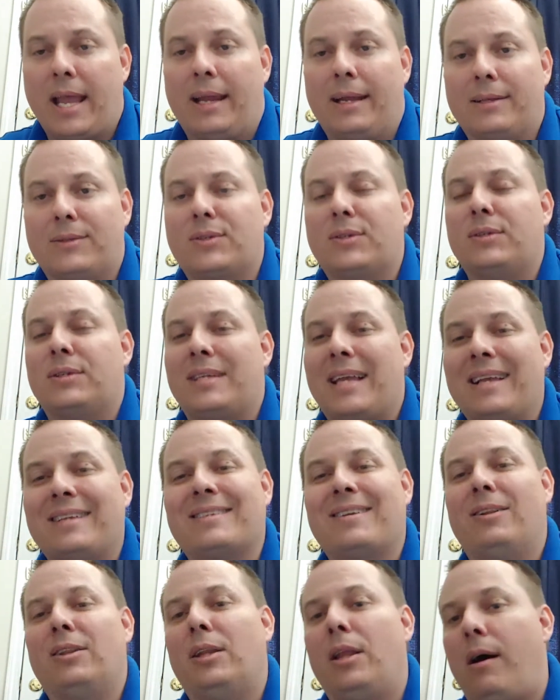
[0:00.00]
And it
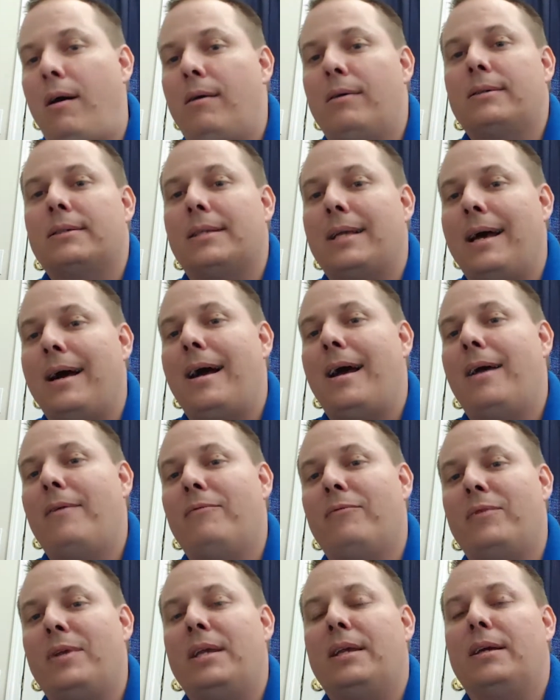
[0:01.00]
takes a long
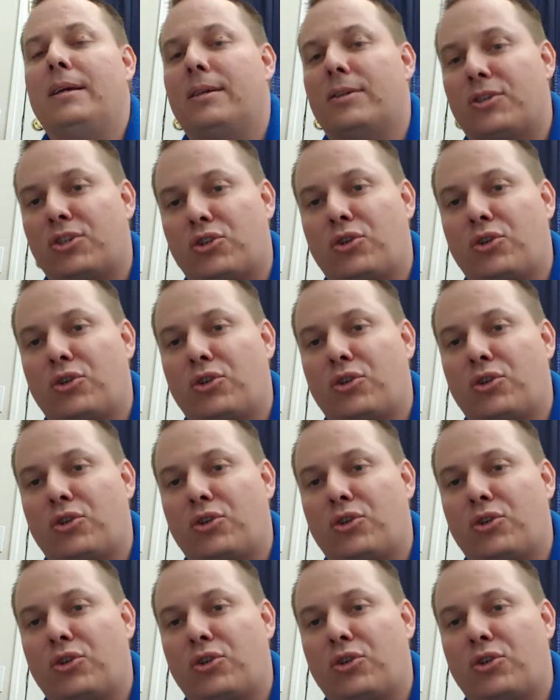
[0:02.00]
time via